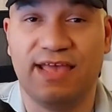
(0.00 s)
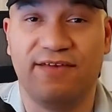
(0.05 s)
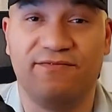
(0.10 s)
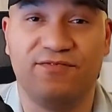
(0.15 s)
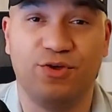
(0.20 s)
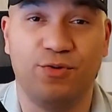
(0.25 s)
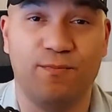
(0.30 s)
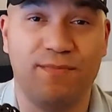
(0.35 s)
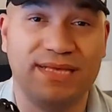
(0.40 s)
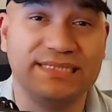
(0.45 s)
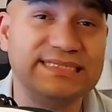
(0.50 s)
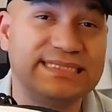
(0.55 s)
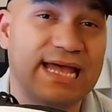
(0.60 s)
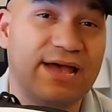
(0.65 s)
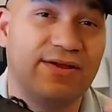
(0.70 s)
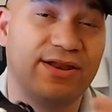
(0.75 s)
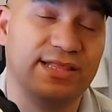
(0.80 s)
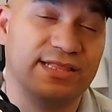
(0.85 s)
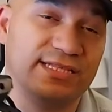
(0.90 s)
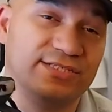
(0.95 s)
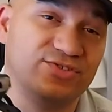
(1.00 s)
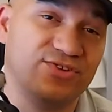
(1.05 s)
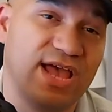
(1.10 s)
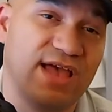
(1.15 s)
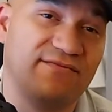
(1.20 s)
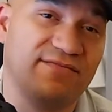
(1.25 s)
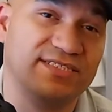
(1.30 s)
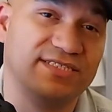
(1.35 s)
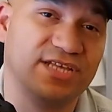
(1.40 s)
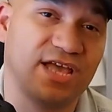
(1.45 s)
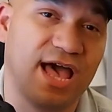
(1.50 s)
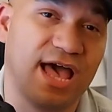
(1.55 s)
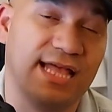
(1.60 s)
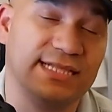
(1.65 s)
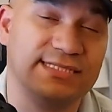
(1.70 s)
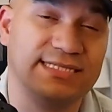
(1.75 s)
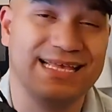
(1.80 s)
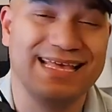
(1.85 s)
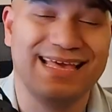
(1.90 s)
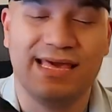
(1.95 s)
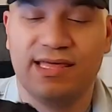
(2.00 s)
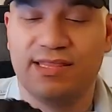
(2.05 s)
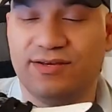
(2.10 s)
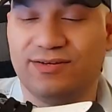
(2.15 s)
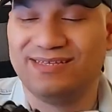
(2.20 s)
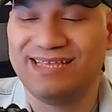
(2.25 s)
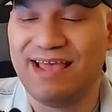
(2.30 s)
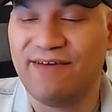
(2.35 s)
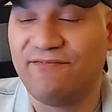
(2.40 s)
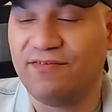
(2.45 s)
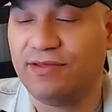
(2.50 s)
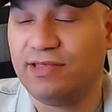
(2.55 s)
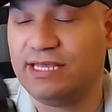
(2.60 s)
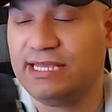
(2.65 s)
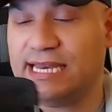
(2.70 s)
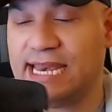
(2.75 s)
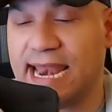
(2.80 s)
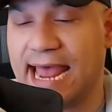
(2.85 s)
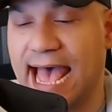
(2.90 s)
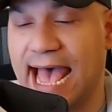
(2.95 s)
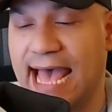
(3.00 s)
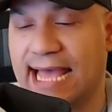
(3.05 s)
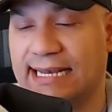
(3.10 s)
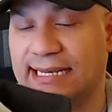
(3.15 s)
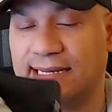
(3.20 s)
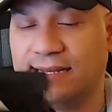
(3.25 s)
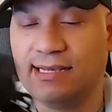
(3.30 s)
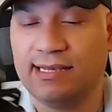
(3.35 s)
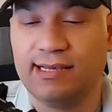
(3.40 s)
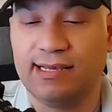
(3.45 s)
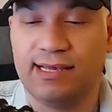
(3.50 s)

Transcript: if you missed out on the Travis Scotts. They're definitely not